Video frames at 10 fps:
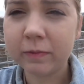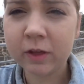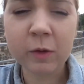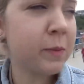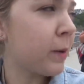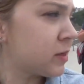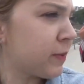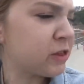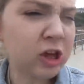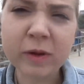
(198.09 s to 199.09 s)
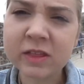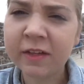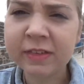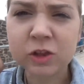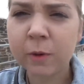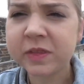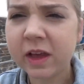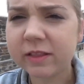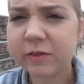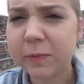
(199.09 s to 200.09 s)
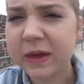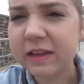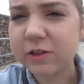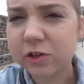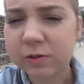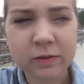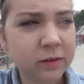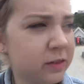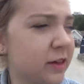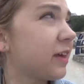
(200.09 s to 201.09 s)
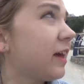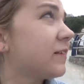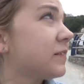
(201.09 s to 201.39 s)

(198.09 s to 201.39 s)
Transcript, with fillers: Don't you mind, it's a bit chilly, nothing stops us for the beach, does it?